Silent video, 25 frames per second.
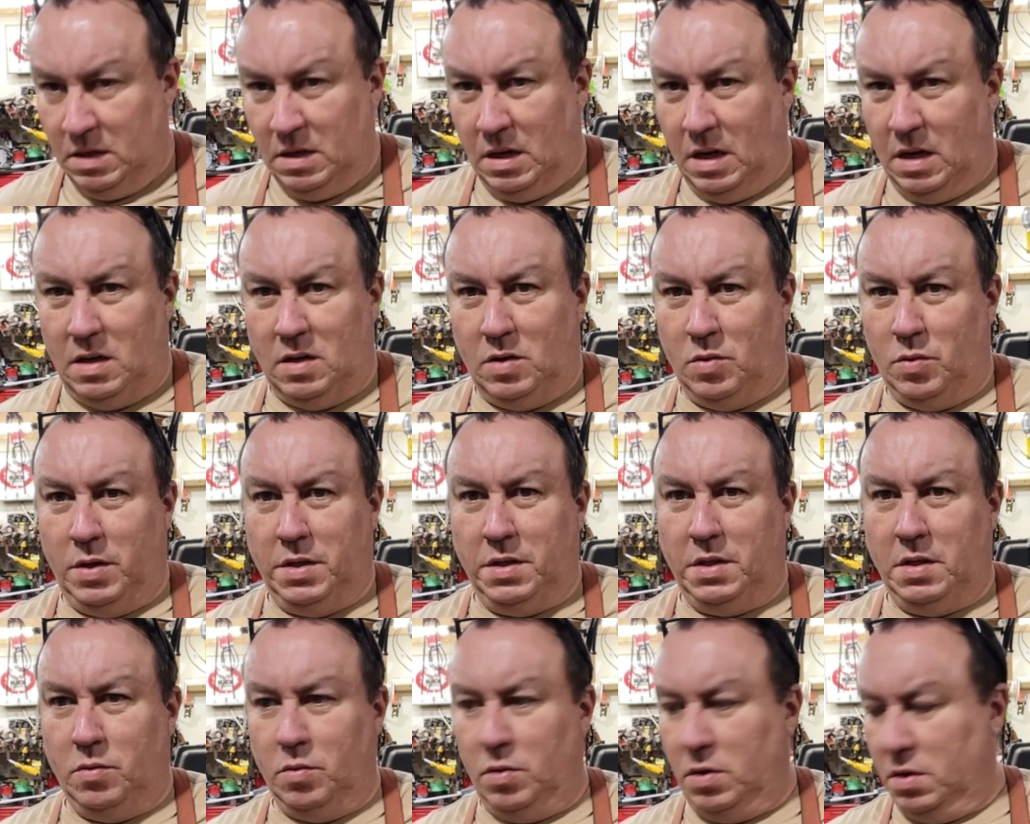I don't know why
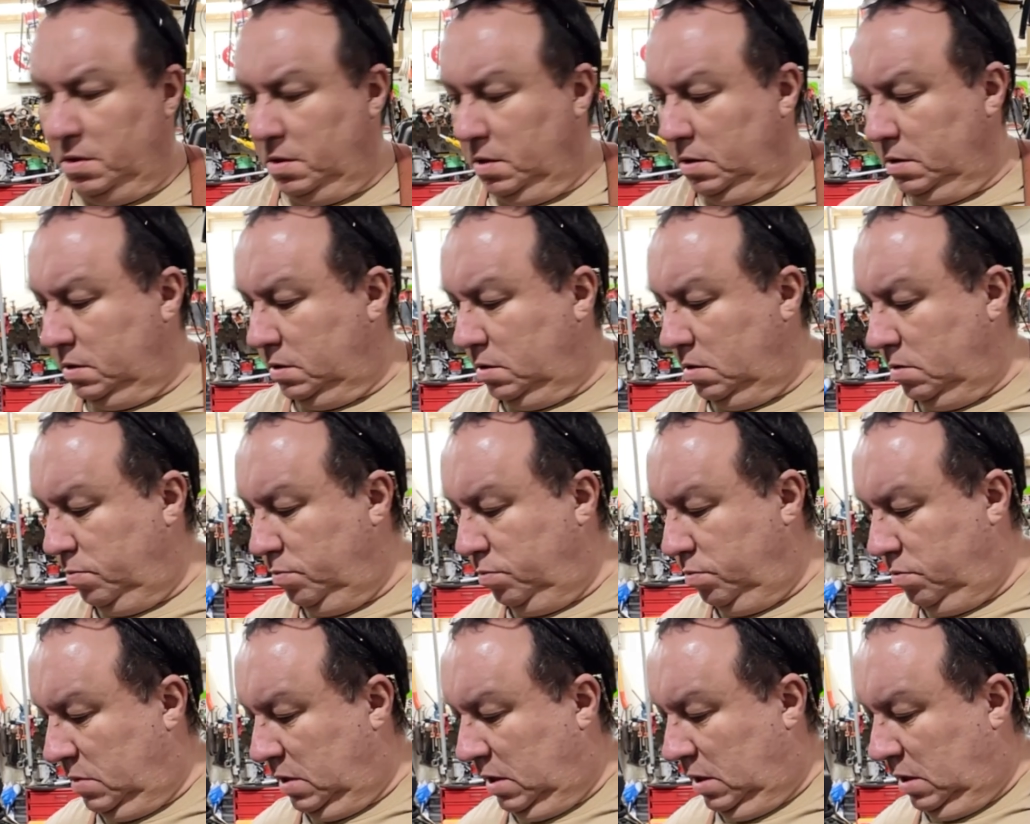Dewalt thinks their
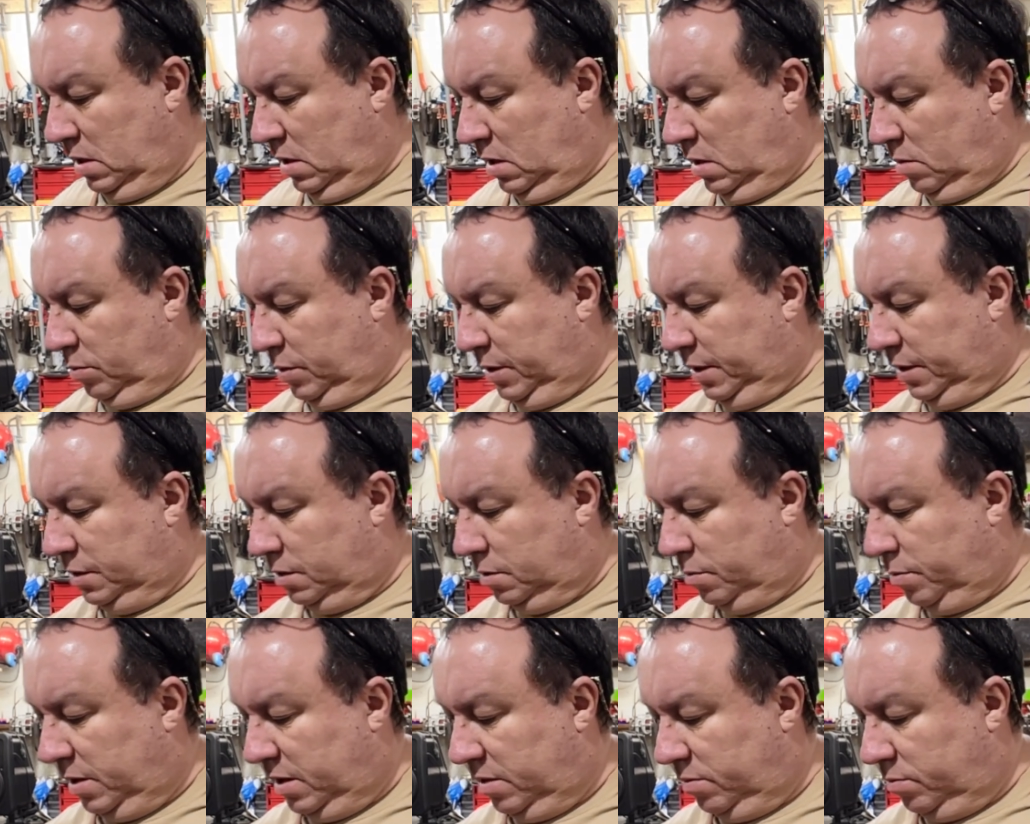blades are
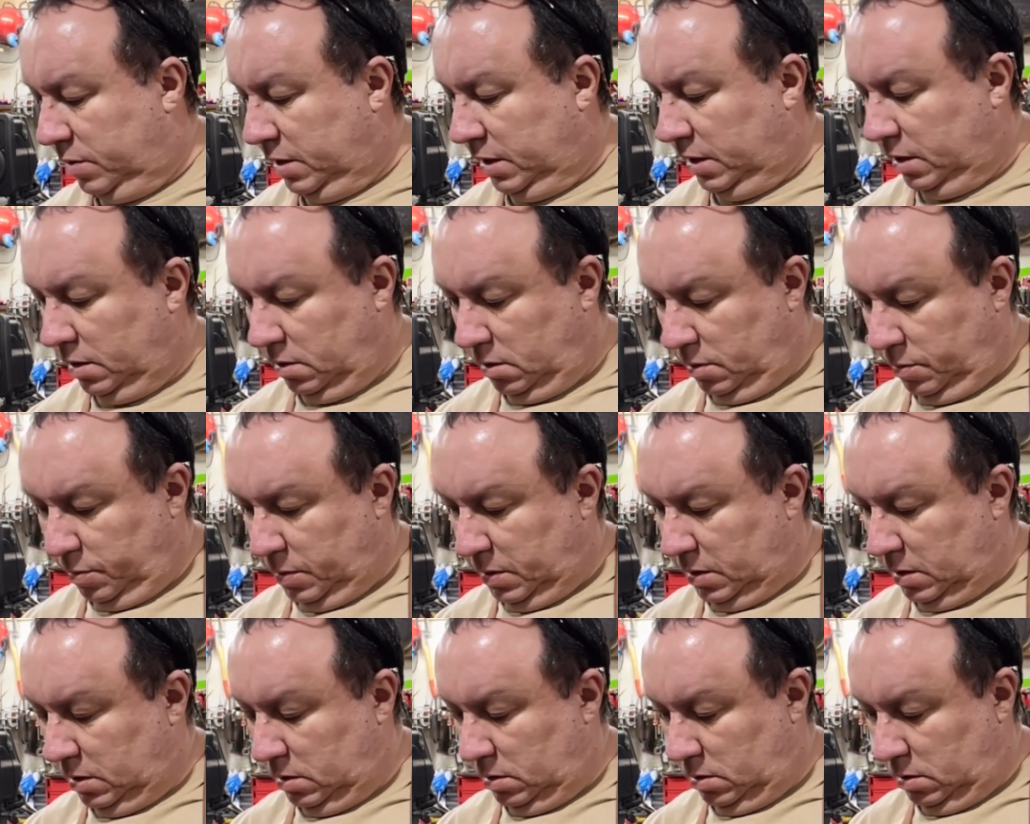better than everybody else, but
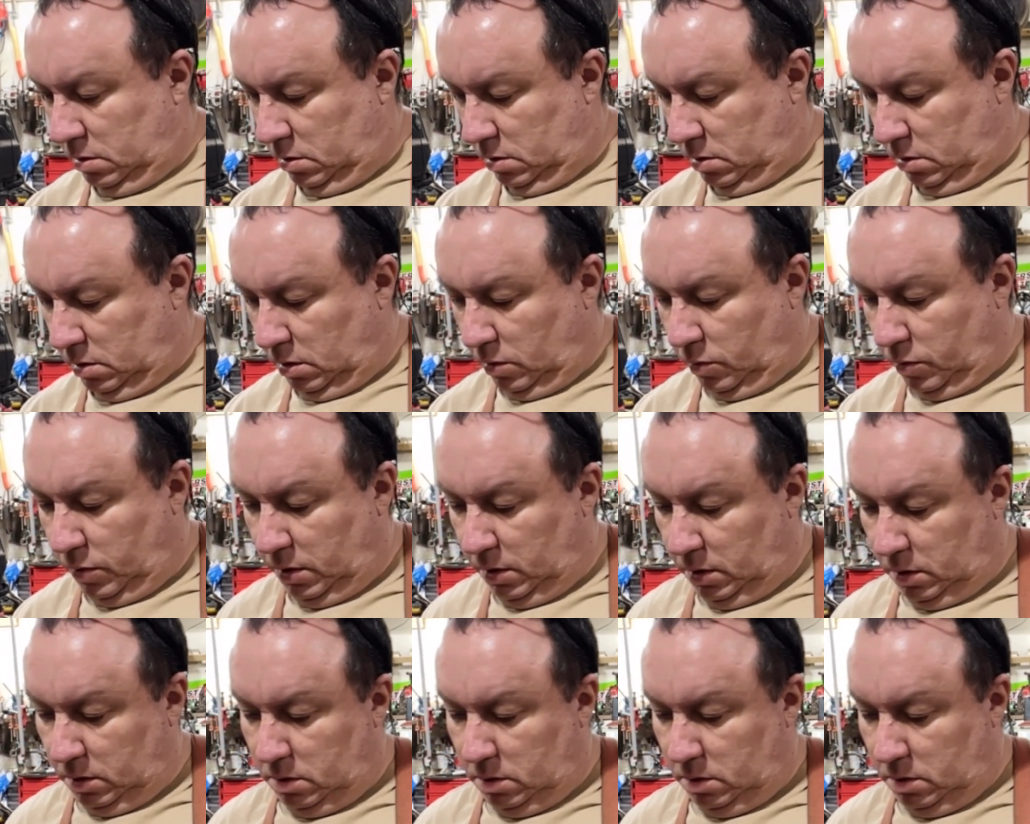you know what?